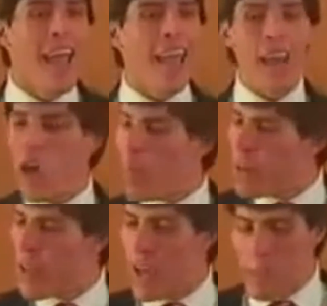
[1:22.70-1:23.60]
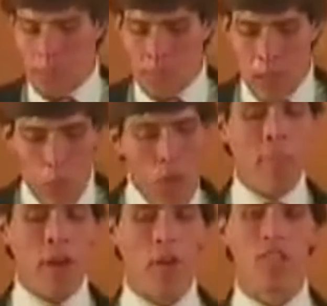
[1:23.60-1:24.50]
and I open it up.
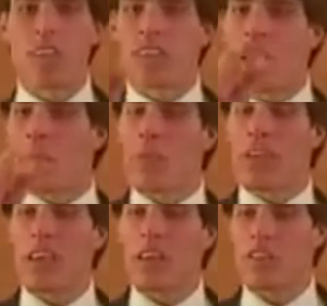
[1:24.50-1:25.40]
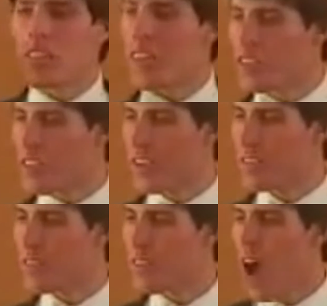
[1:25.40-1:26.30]
Whammo! It says the number one key to all success is.
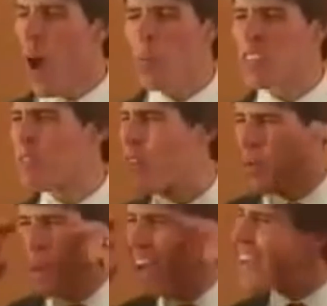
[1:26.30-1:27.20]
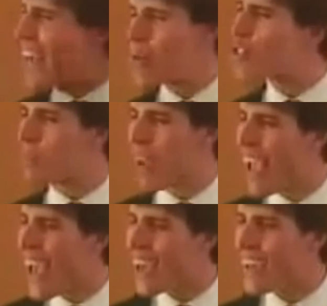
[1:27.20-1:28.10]
Almost the very way I'd languaged it in
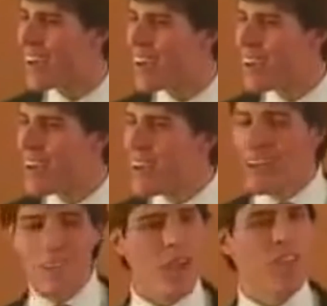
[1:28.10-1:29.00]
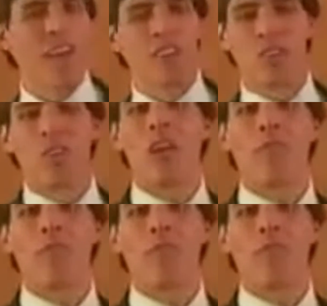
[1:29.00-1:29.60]
my head. So I thought, sure